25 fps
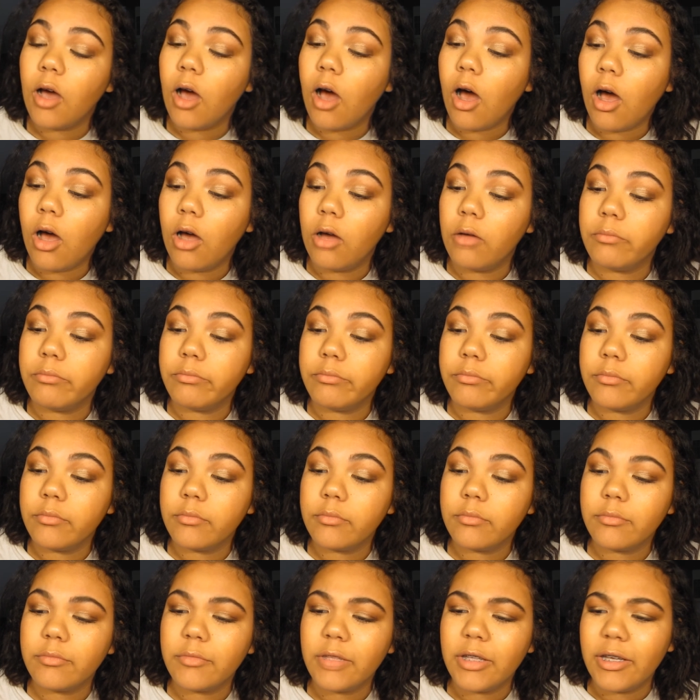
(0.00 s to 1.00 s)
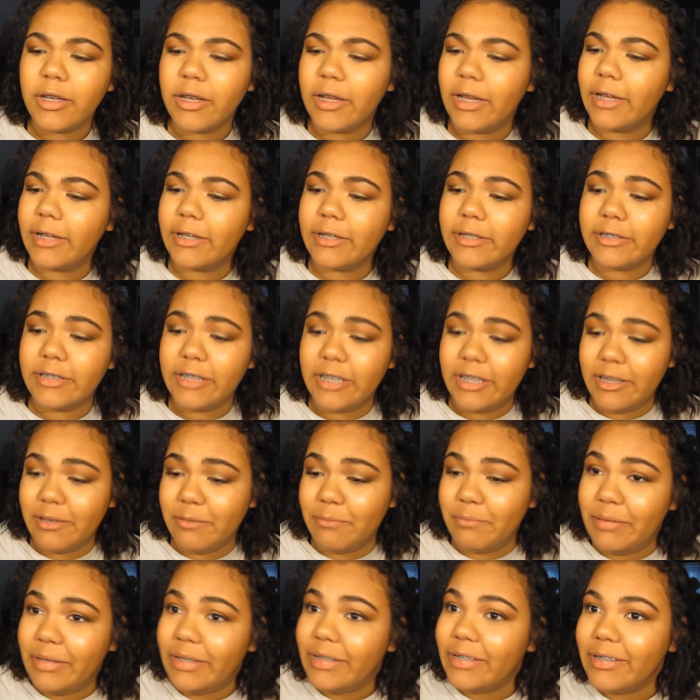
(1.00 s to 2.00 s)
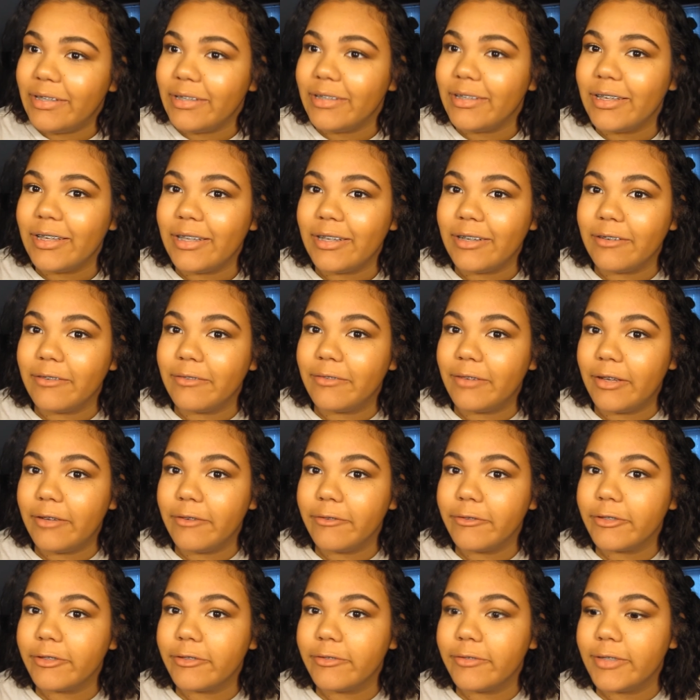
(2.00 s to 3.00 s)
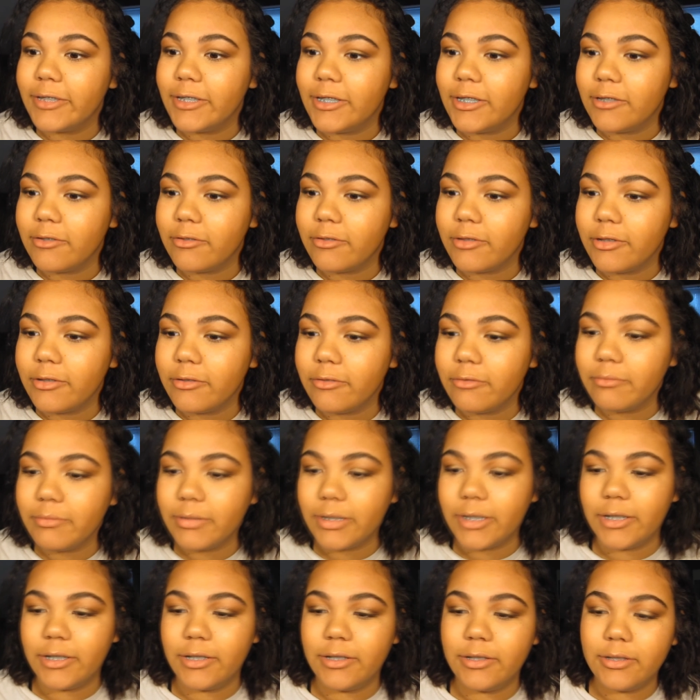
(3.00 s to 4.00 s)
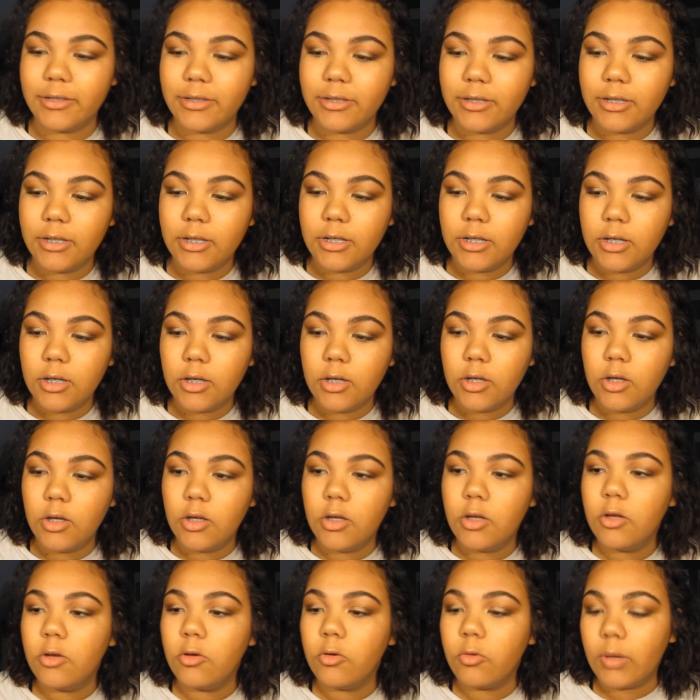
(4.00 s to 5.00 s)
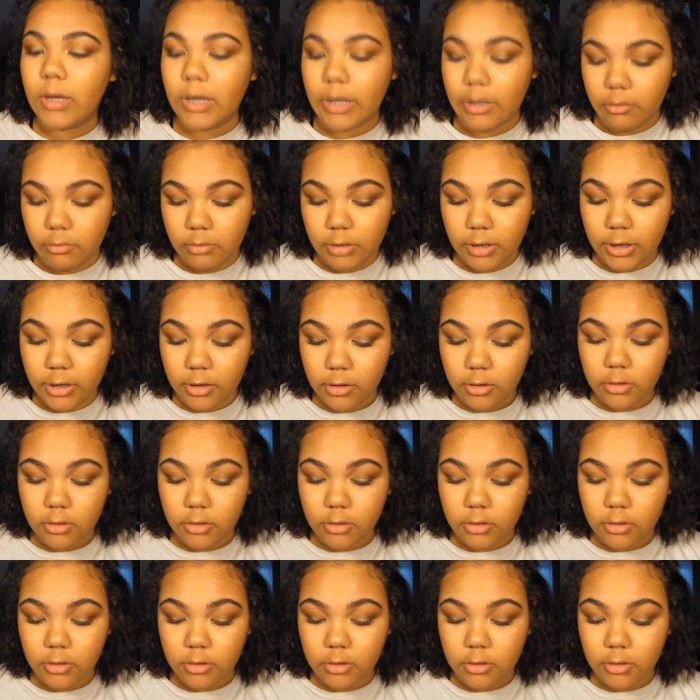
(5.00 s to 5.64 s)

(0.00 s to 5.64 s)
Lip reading: I could see them being in a favorites video soon because wow, like